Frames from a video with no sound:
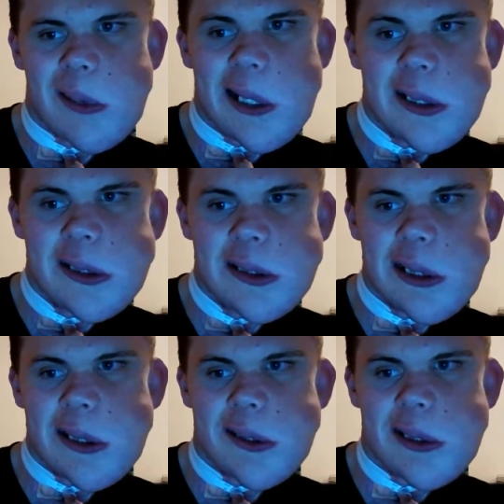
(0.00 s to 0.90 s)
let's
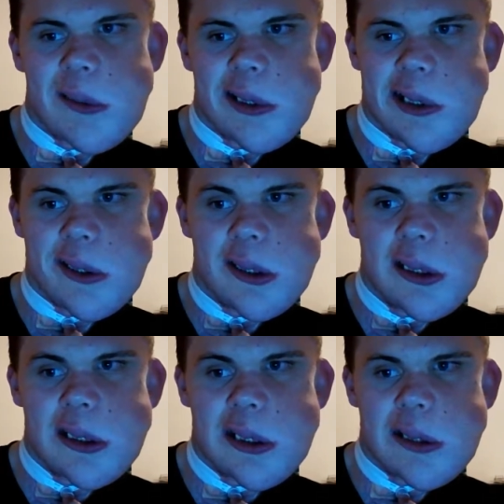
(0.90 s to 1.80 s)
start going
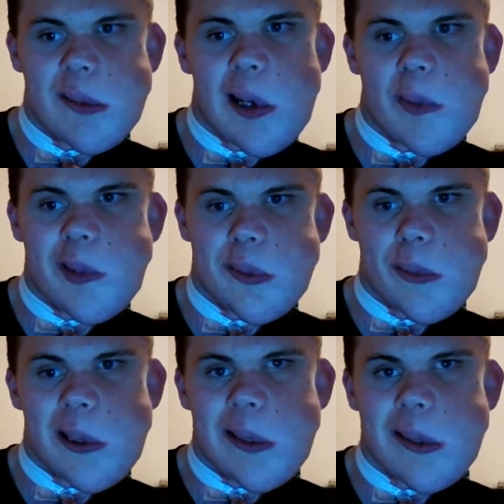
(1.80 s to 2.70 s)
into all the
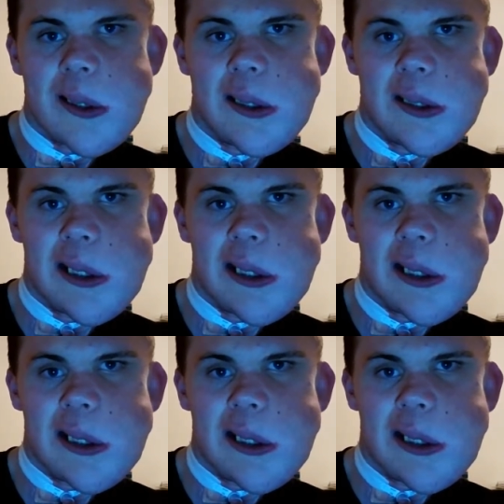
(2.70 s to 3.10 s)
spoiler